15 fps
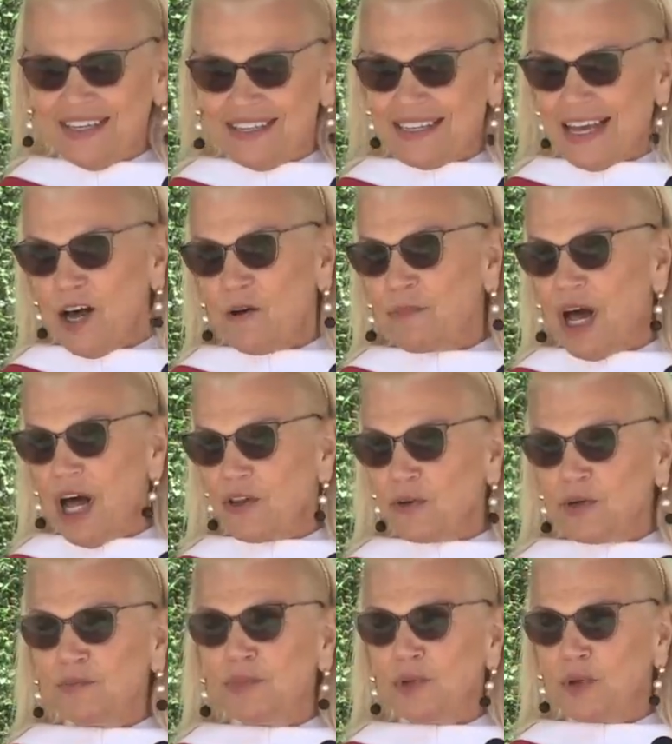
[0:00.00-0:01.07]
to help
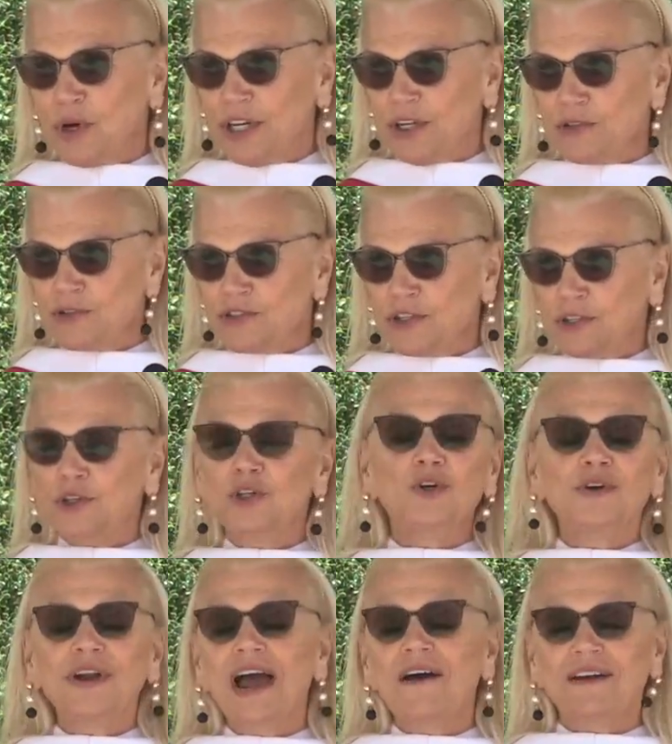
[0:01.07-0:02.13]
other employers
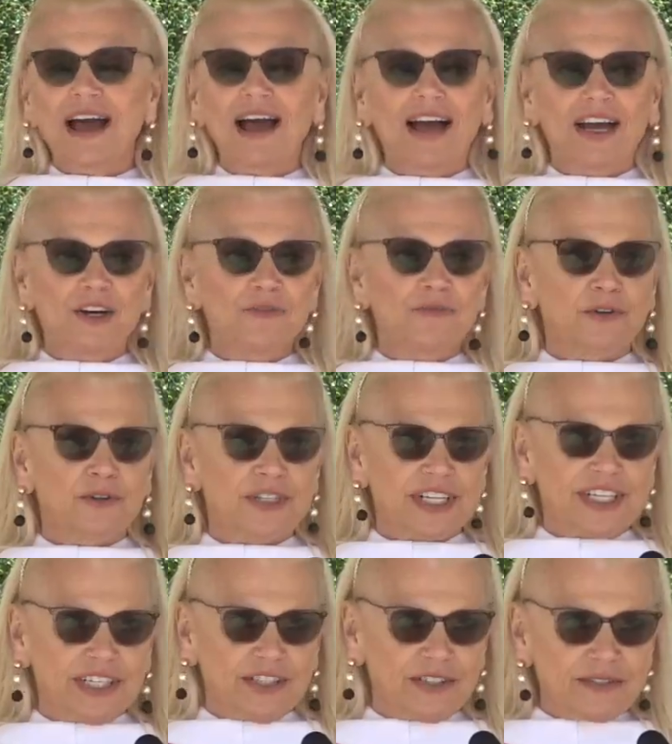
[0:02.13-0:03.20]
learn how to hire for
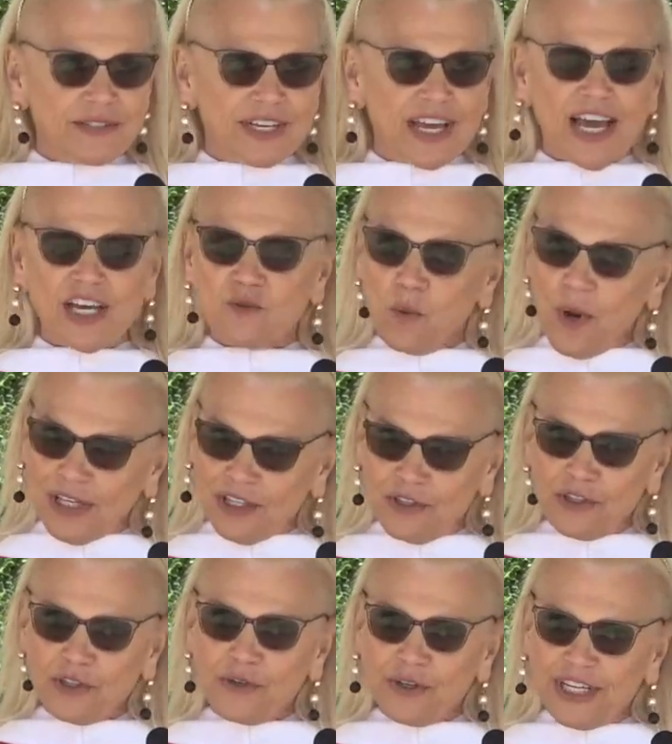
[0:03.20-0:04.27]
skills as well as
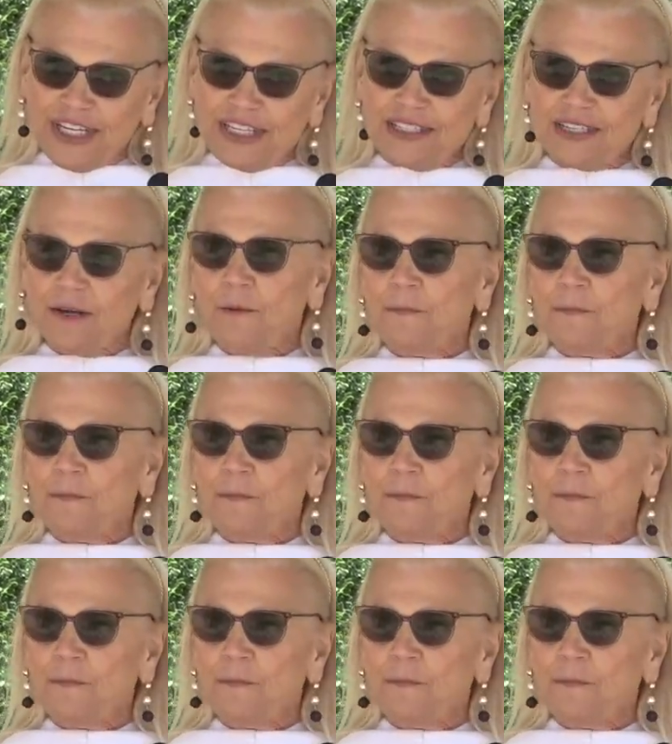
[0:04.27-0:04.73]
degrees,